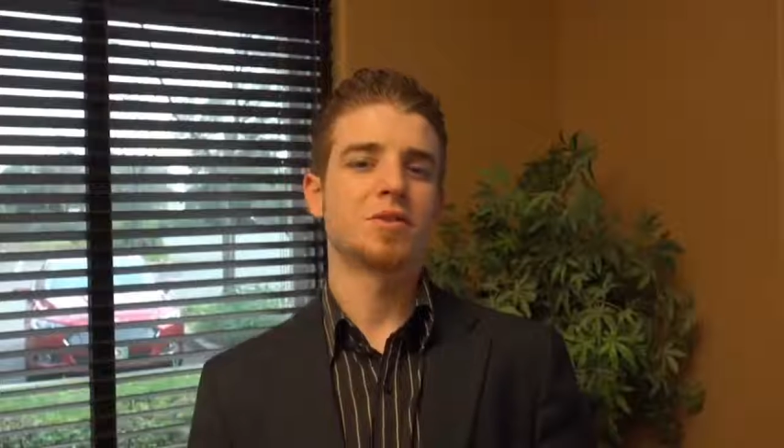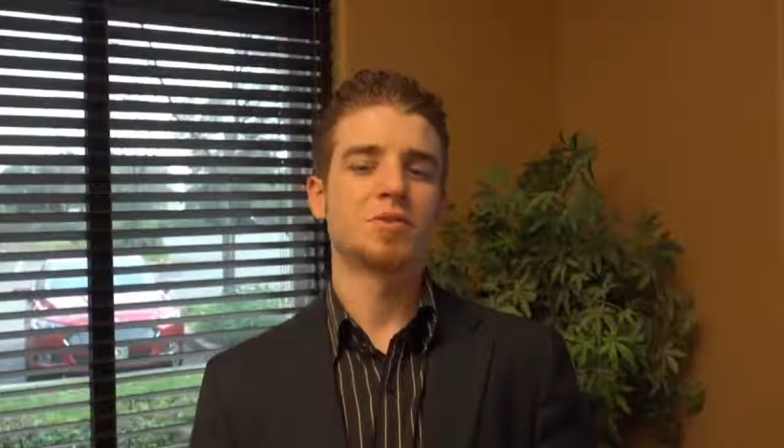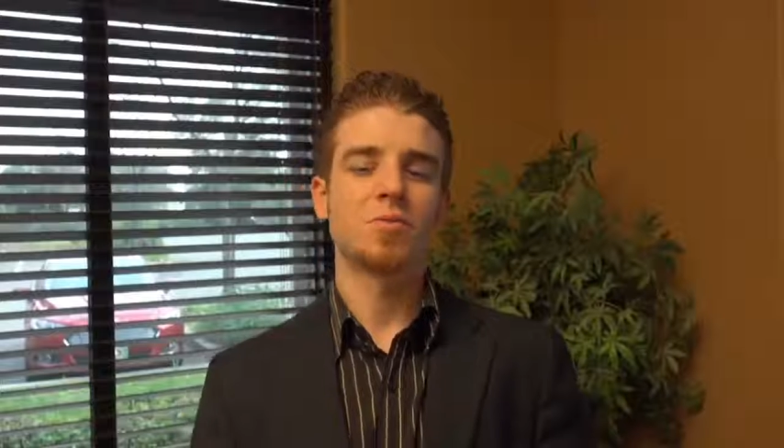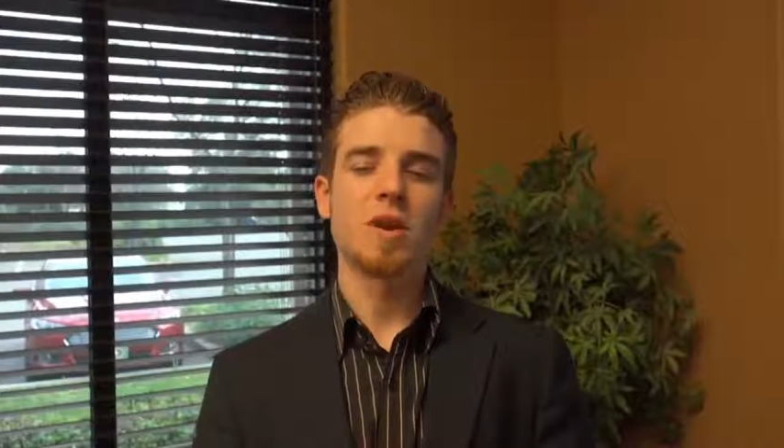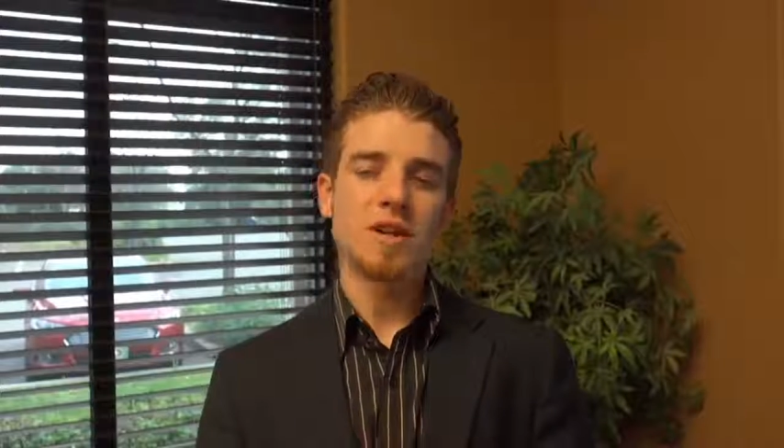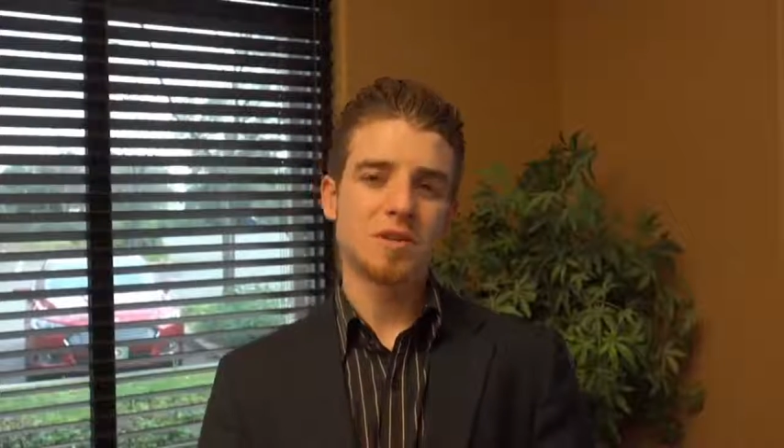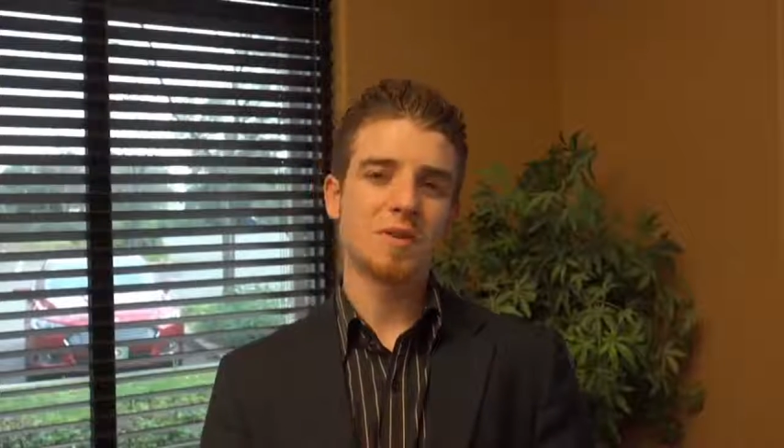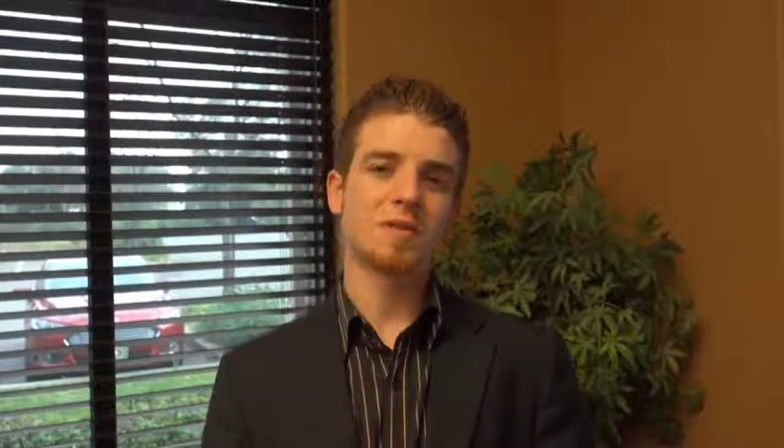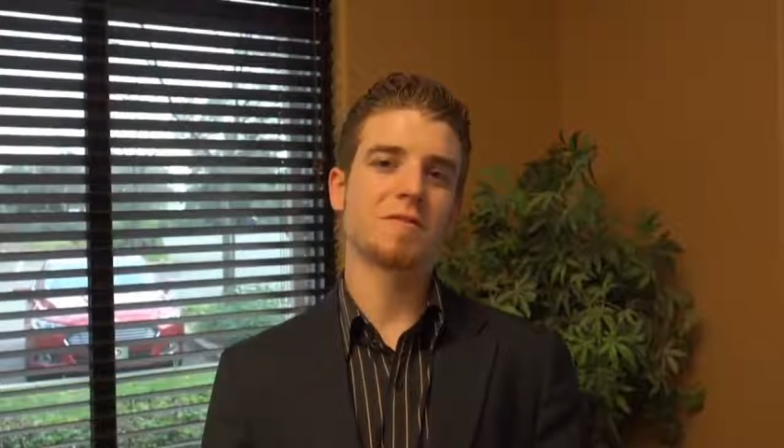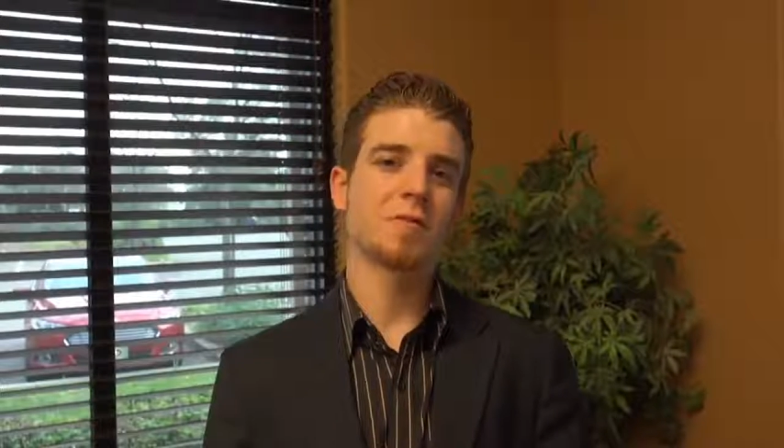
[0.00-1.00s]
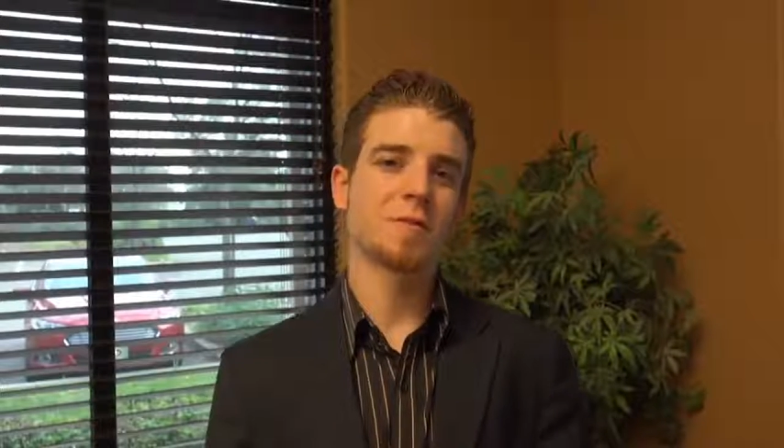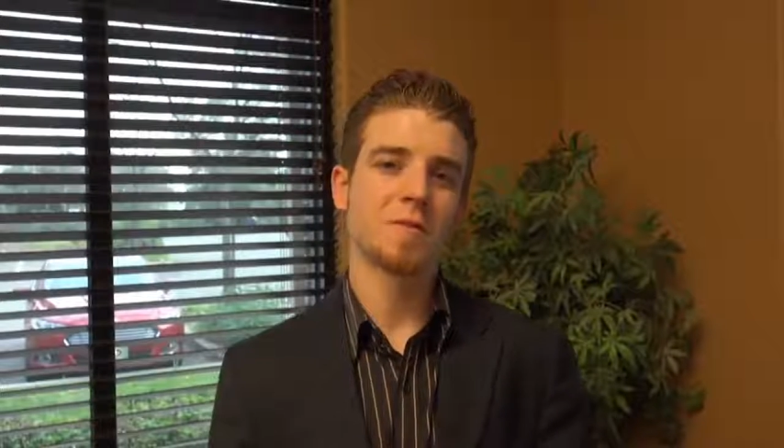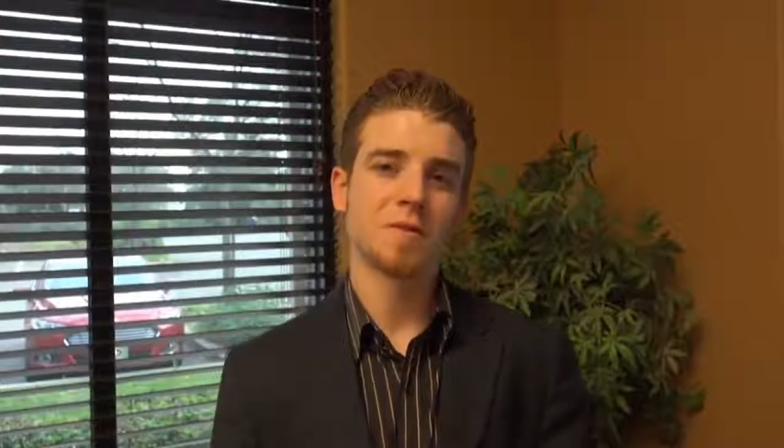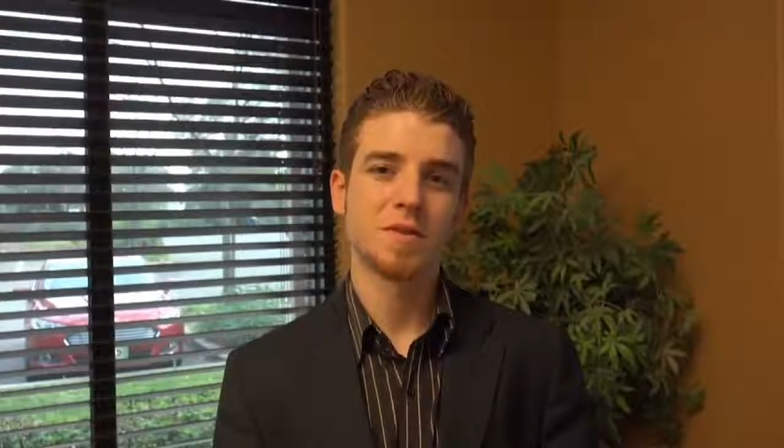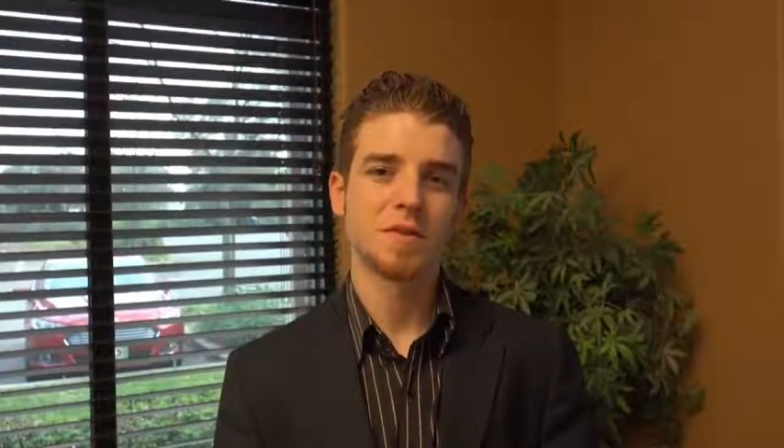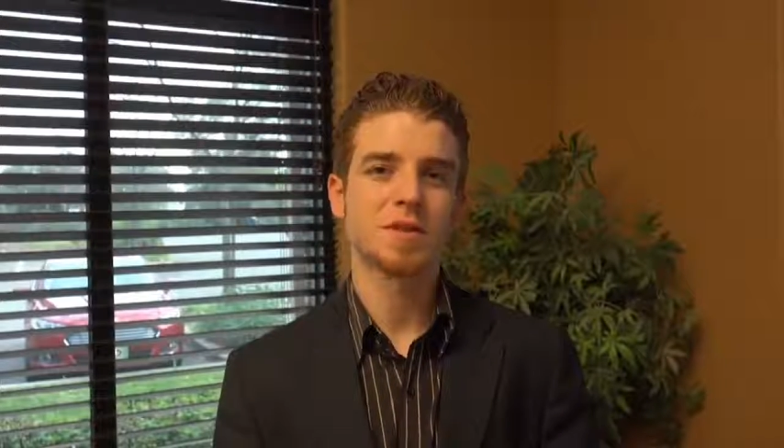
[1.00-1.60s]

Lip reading: there's just way too many form fields,